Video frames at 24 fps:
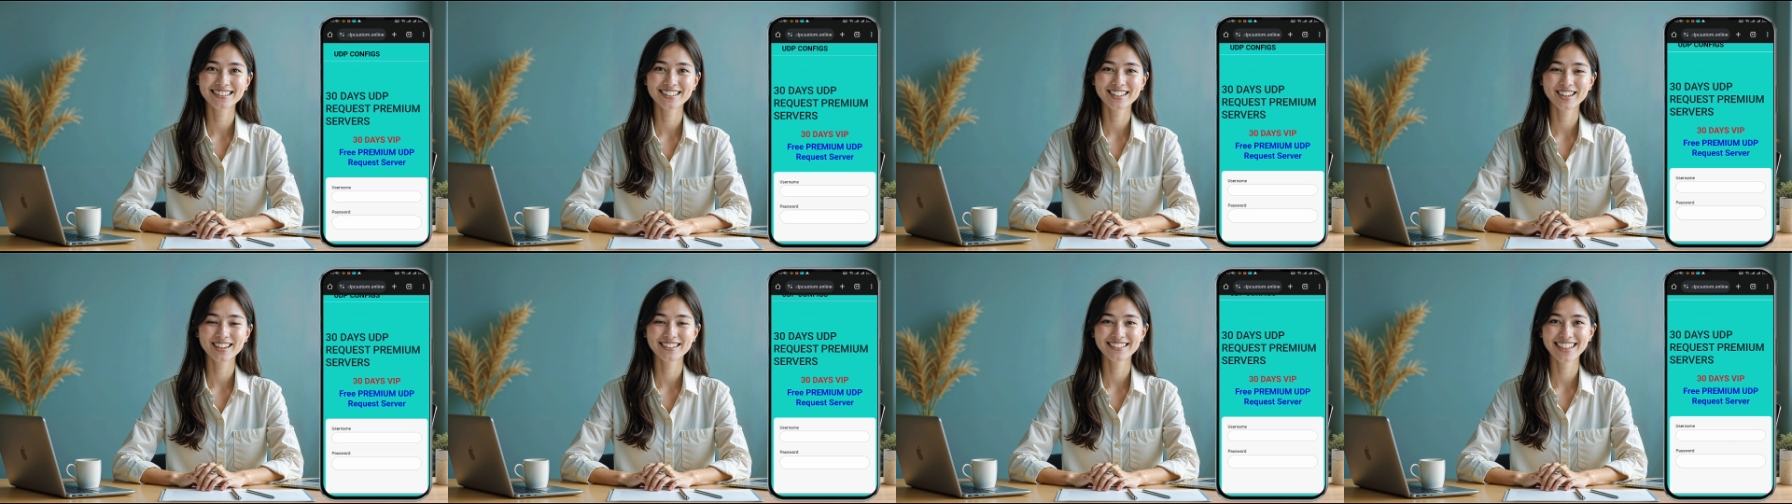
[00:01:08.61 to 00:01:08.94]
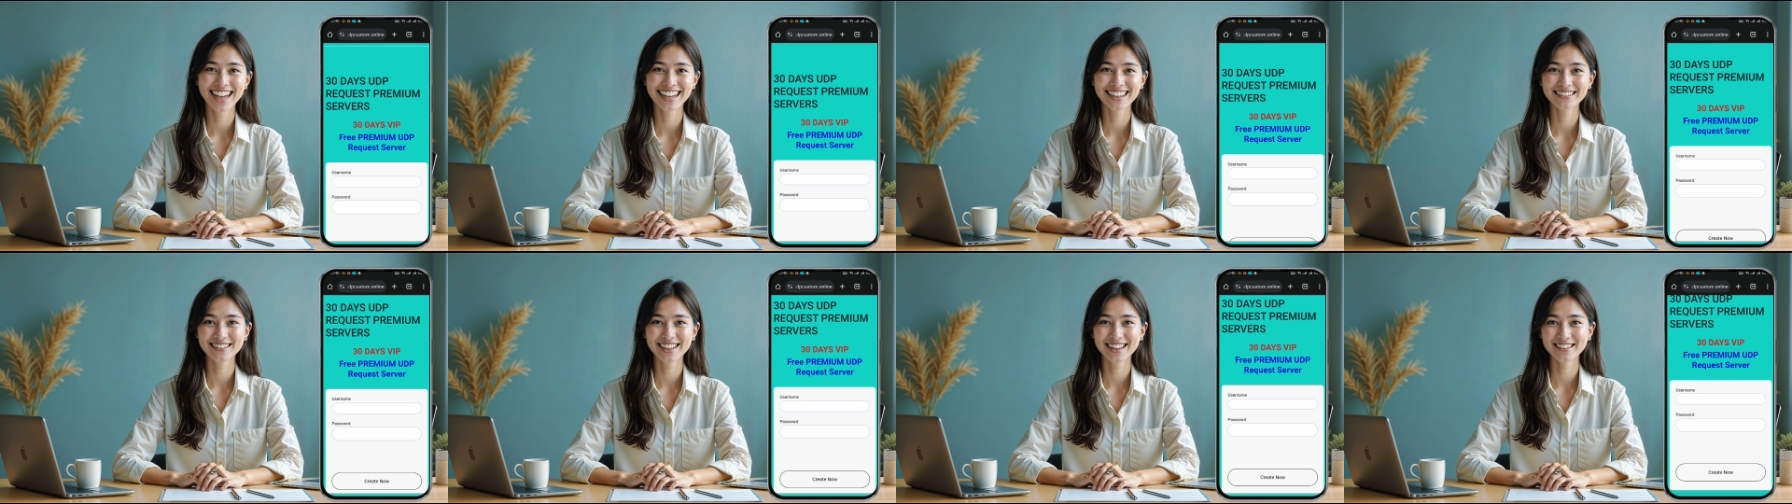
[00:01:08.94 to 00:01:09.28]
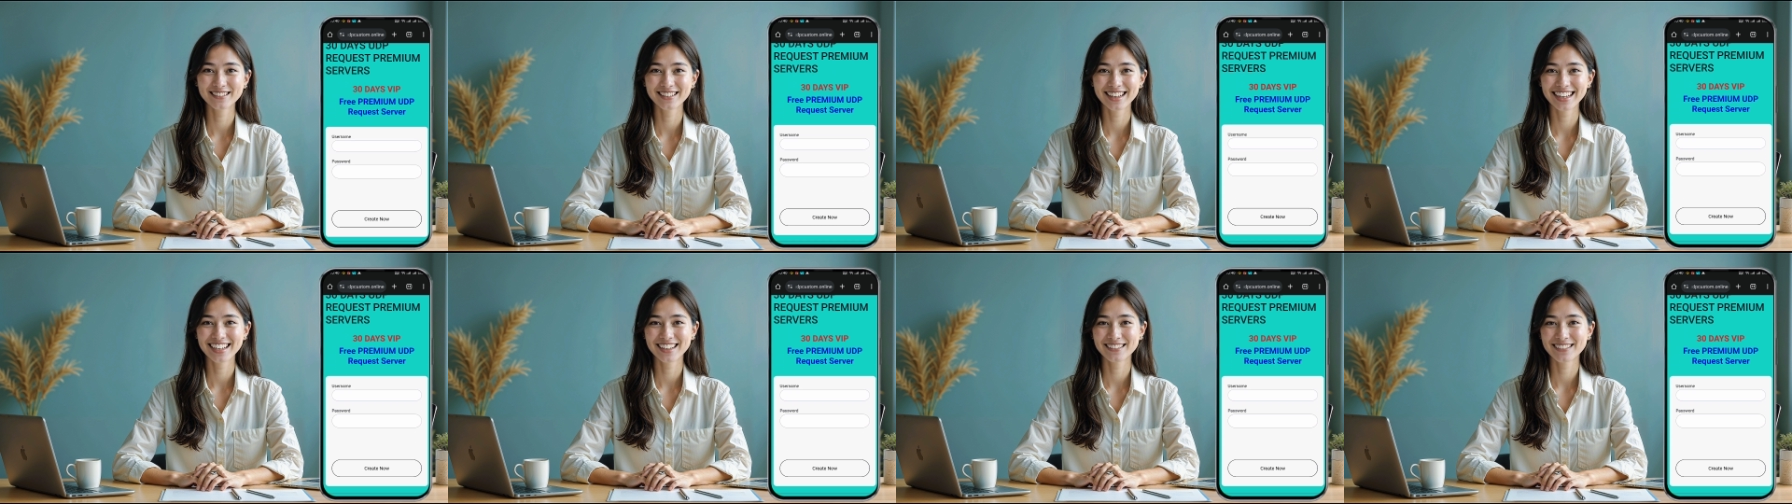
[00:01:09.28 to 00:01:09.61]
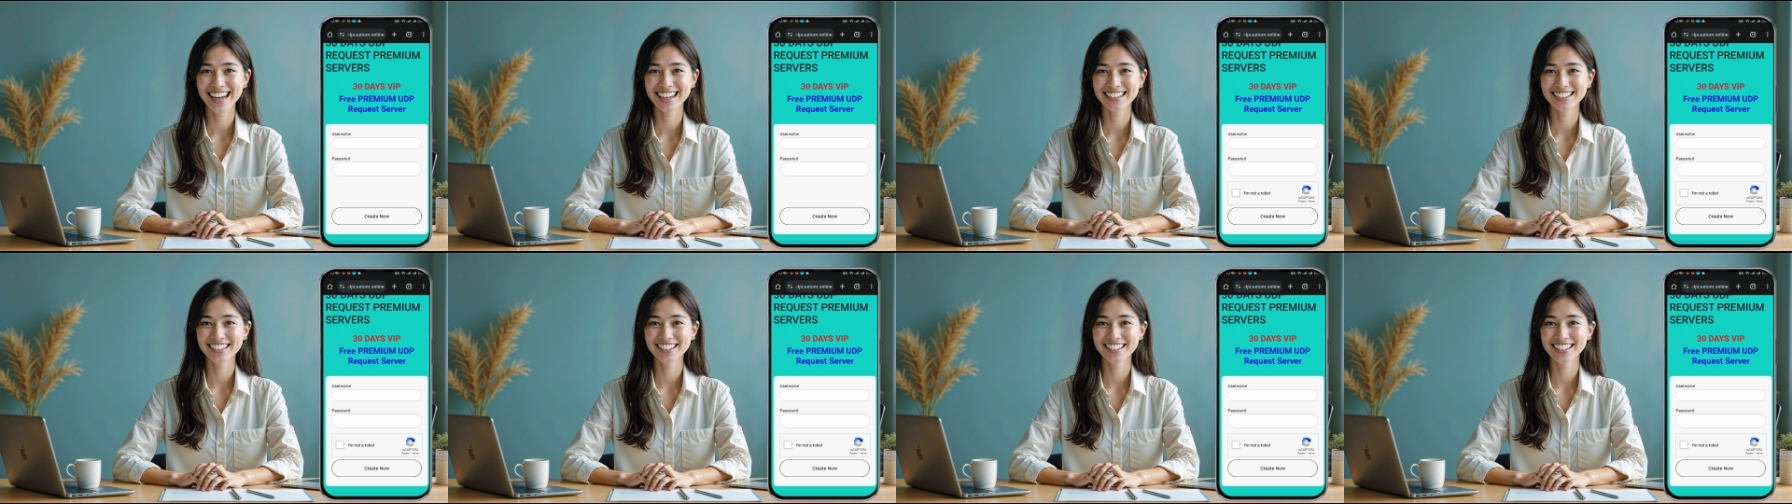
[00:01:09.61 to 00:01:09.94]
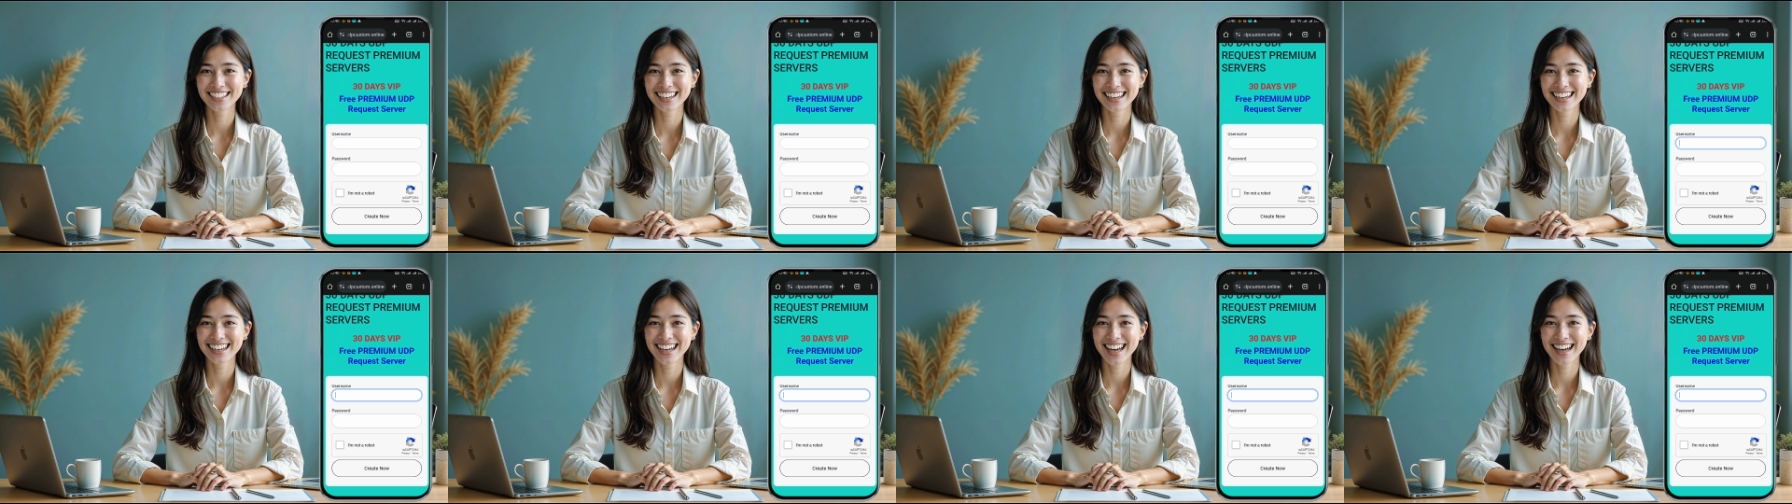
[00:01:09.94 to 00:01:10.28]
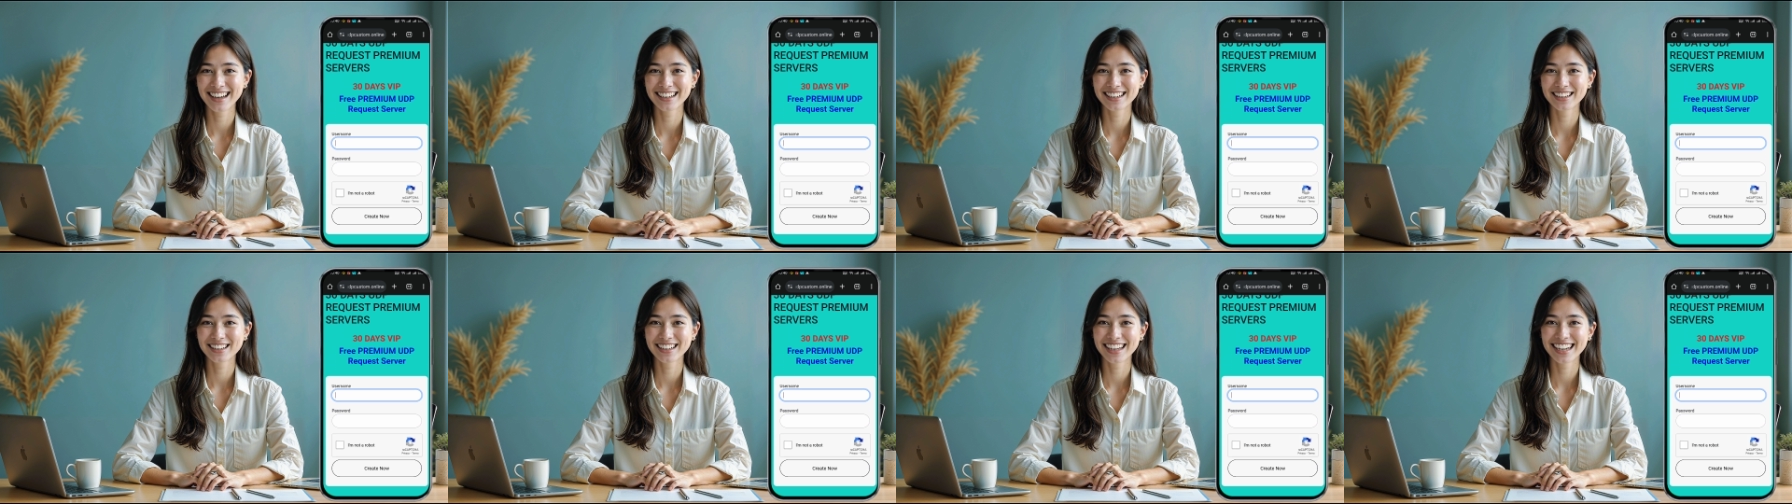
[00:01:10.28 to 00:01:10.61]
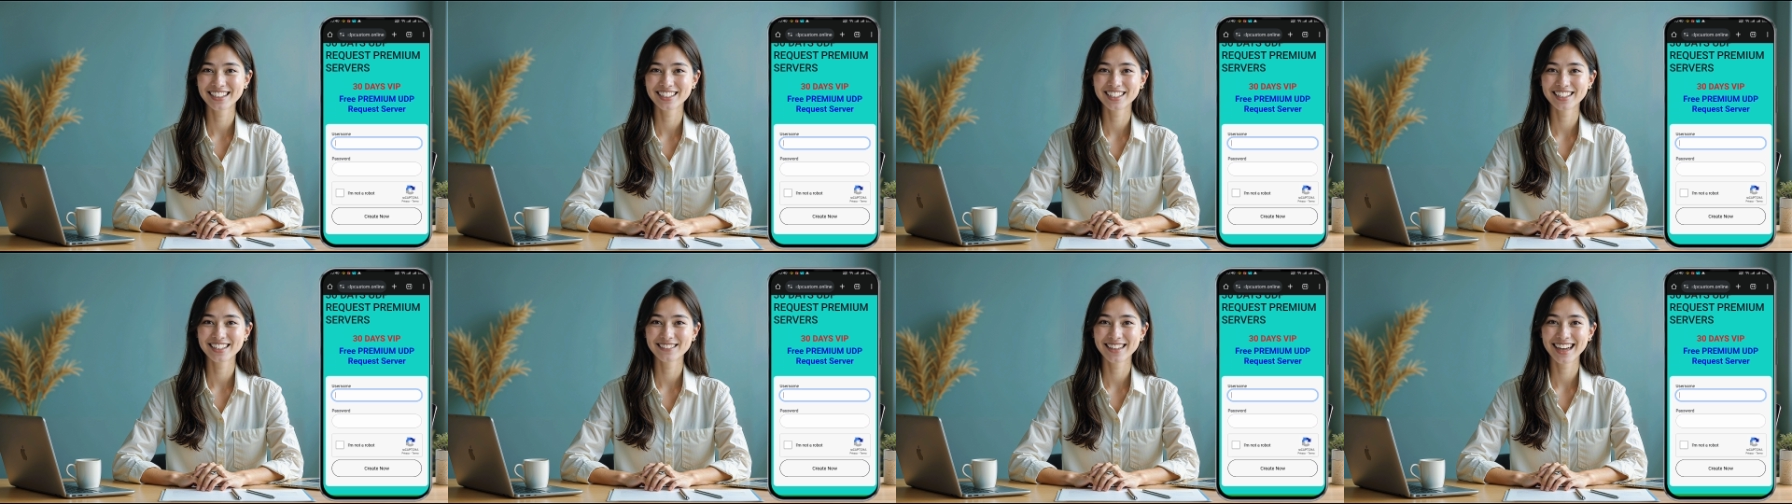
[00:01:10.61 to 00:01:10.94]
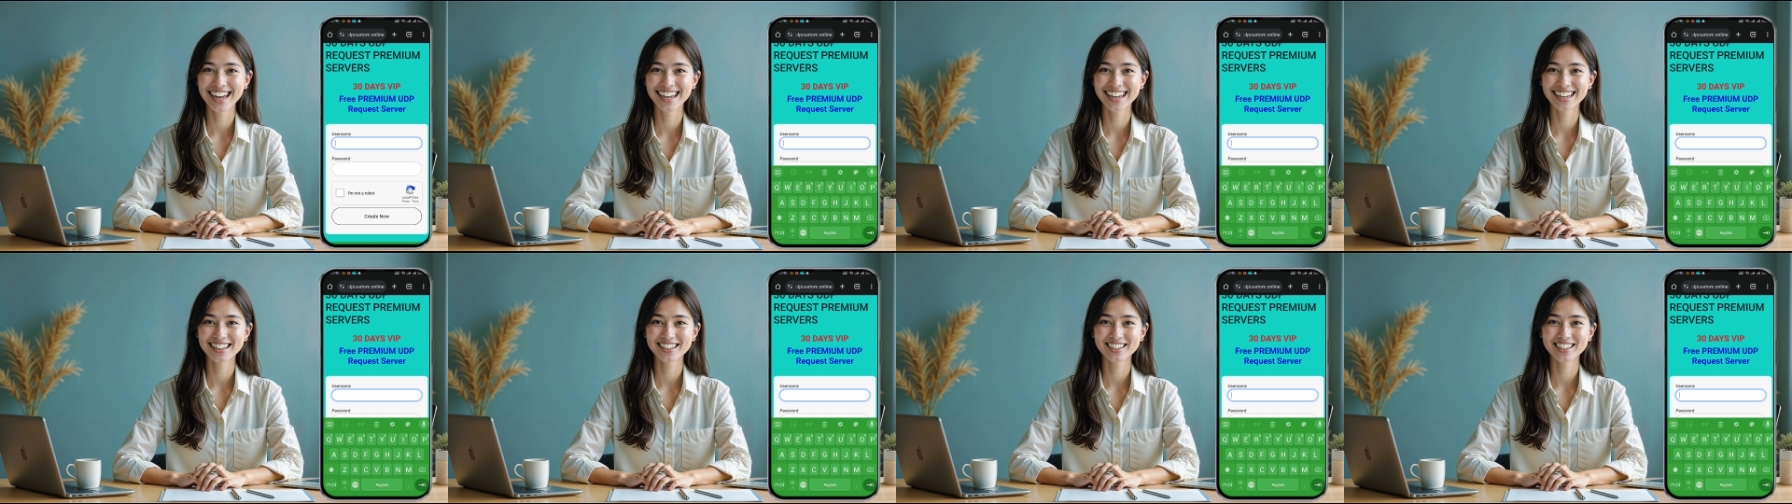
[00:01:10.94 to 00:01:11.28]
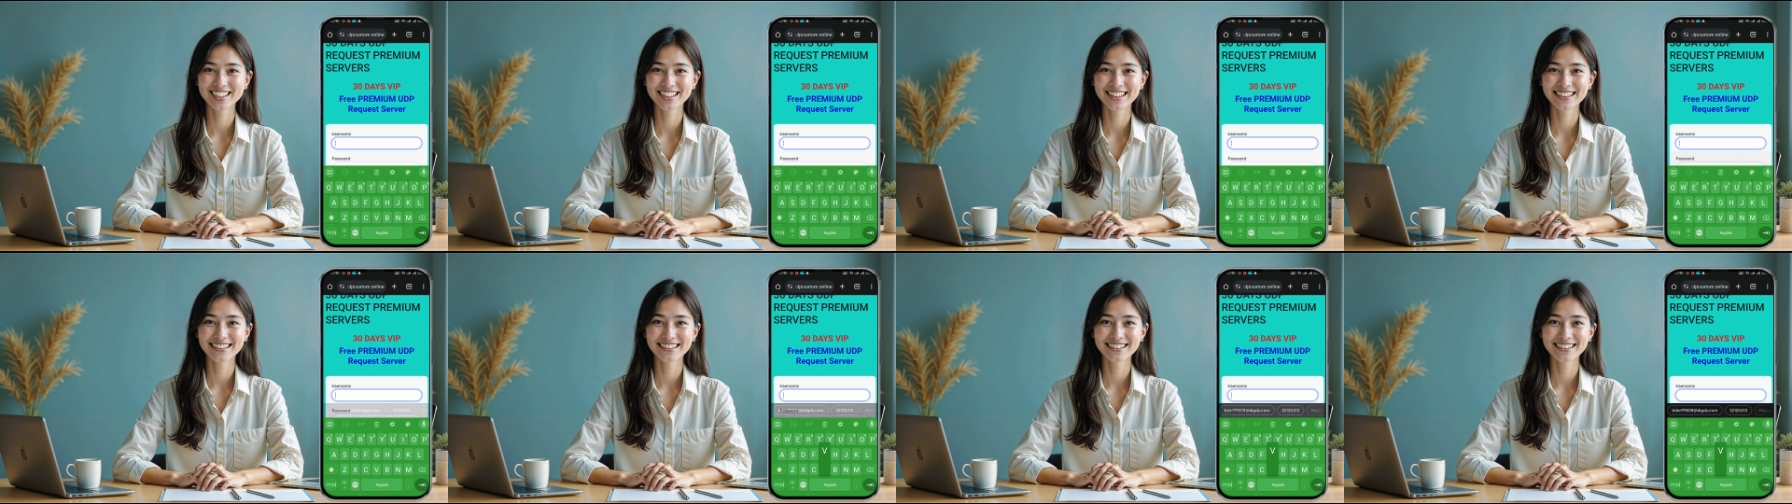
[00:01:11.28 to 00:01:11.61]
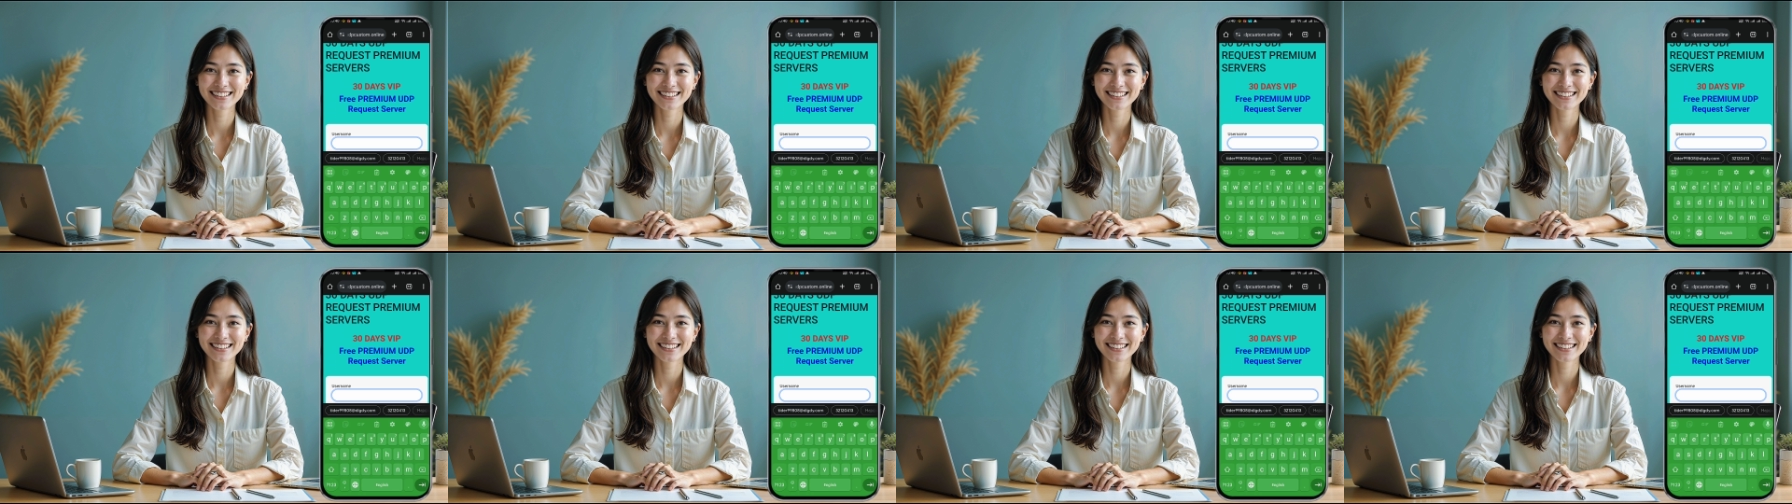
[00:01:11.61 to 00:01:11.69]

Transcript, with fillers: You'll then be redirected to the account creation page.